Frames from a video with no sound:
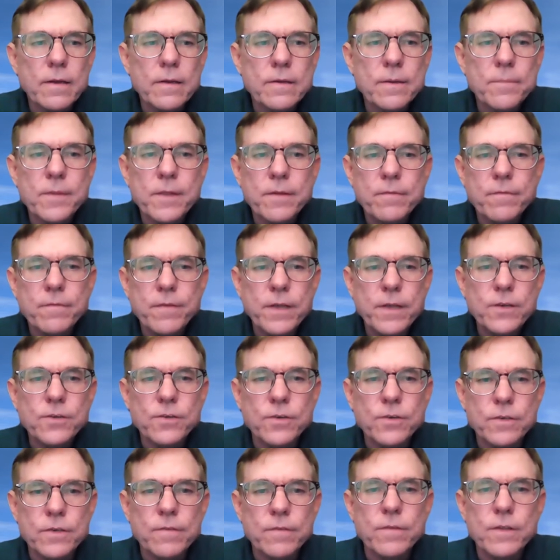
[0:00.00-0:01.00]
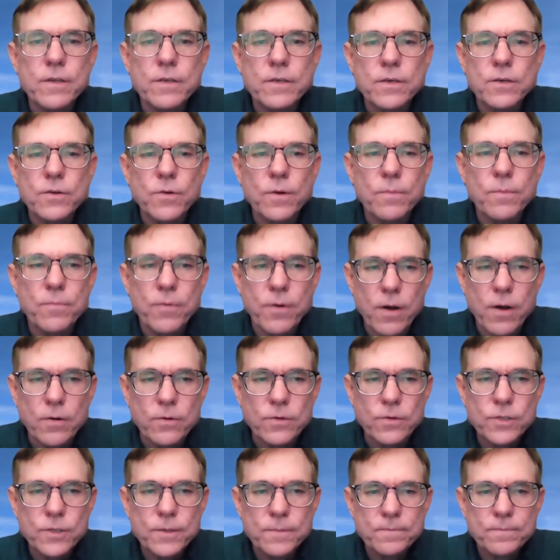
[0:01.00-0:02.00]
some of the features of this new
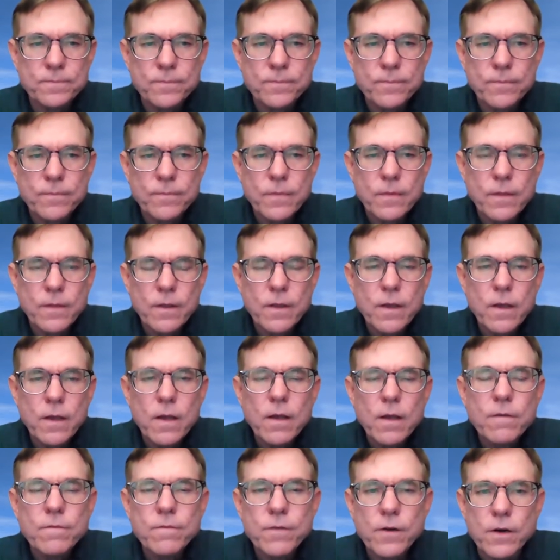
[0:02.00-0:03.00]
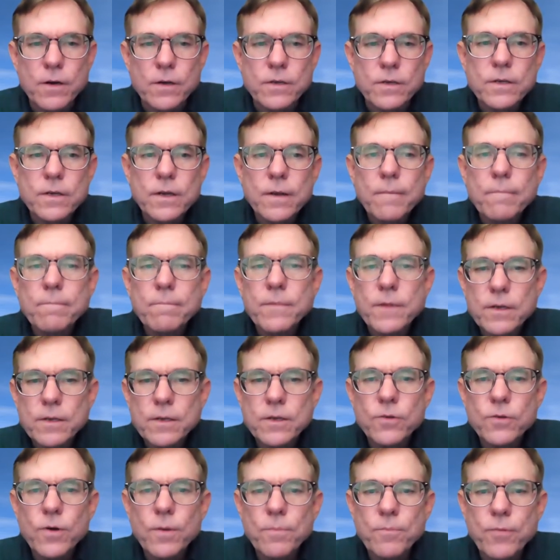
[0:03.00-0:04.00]
approach. First, this
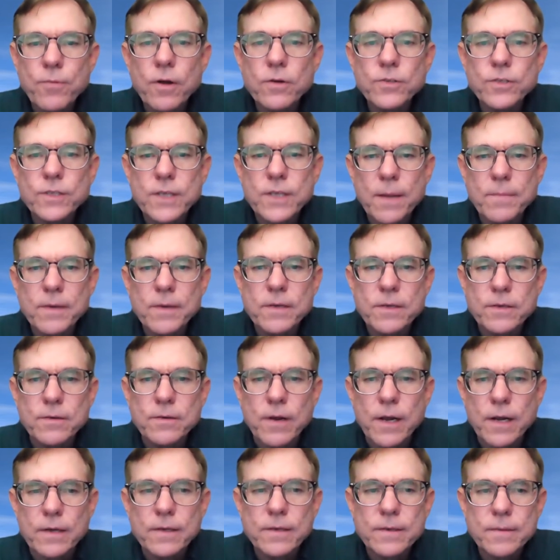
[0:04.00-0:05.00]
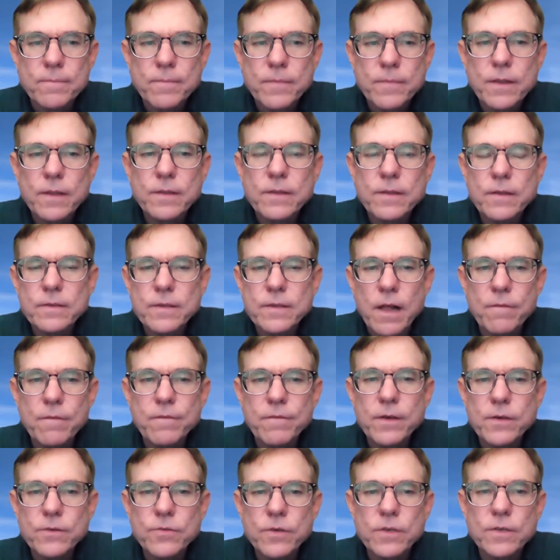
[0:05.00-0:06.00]
new approach demonstrates that the
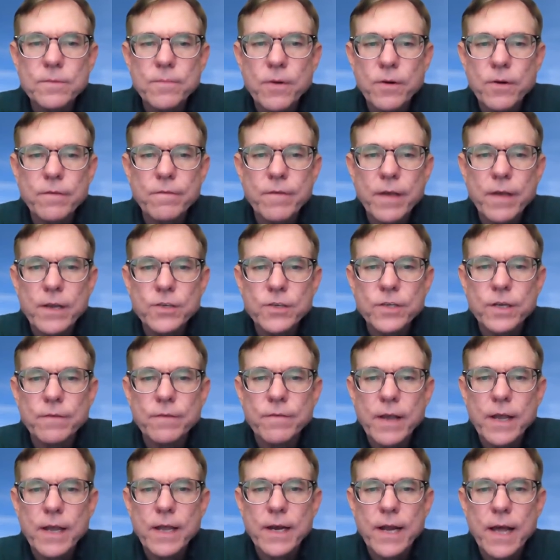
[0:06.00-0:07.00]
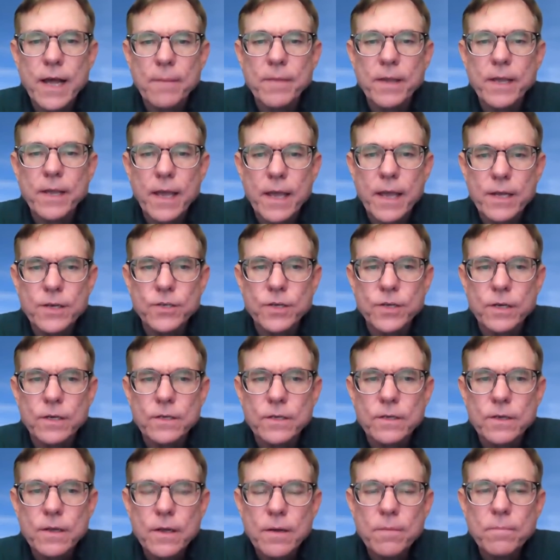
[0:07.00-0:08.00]
self-interest motivation of economic
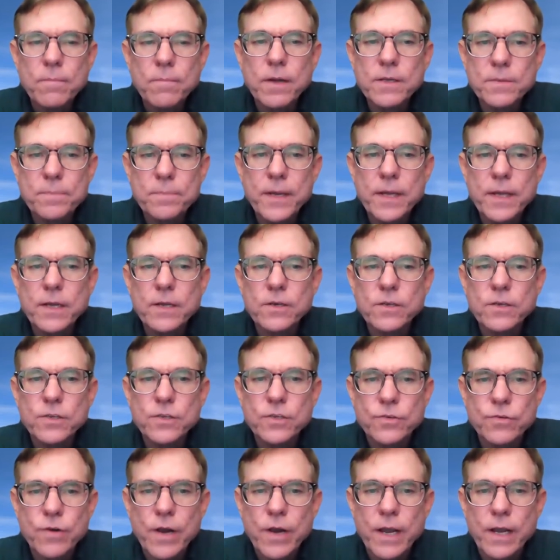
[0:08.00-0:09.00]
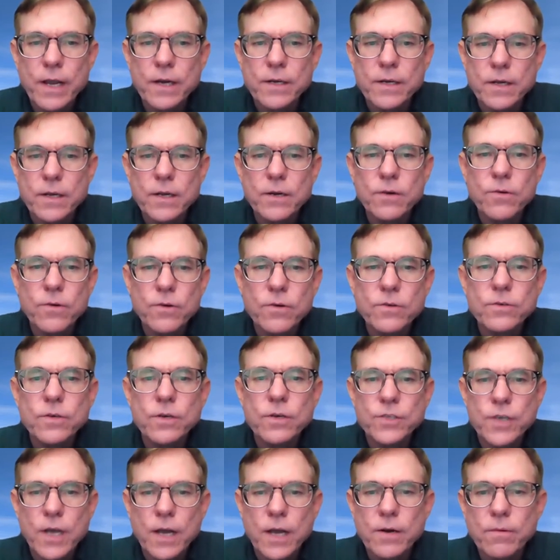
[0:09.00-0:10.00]
agents must be constrained in order to
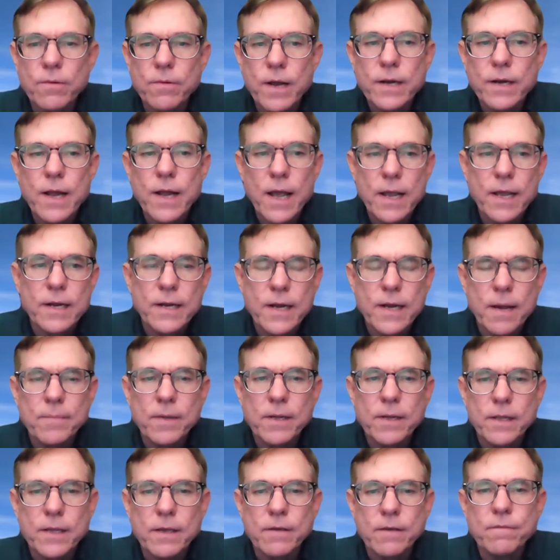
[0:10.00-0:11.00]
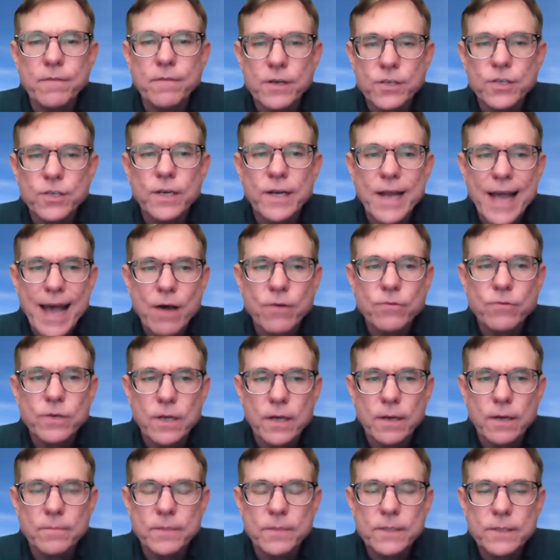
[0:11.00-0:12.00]
generate economically efficient
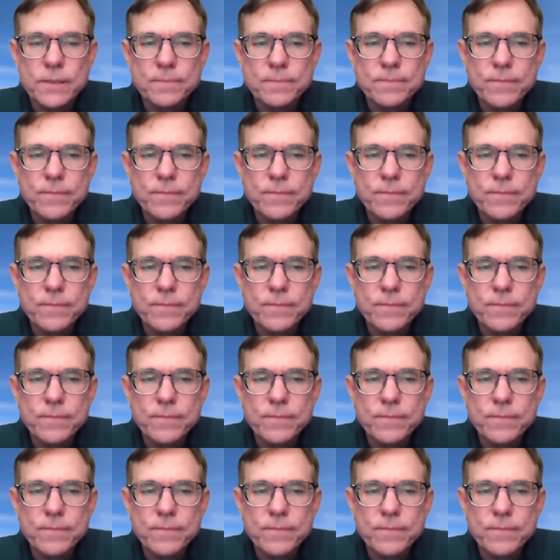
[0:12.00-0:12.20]
outcomes.